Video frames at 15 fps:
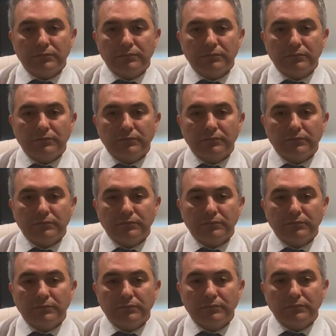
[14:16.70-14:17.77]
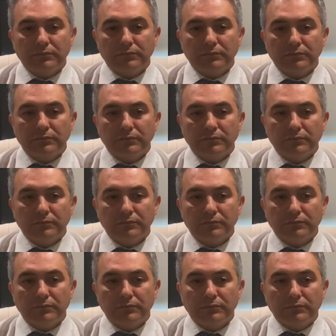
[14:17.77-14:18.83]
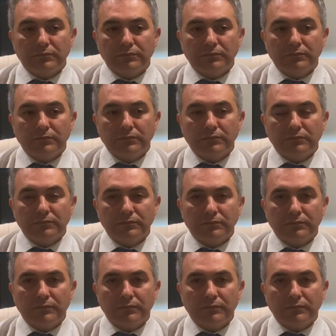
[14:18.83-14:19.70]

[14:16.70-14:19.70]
(silent)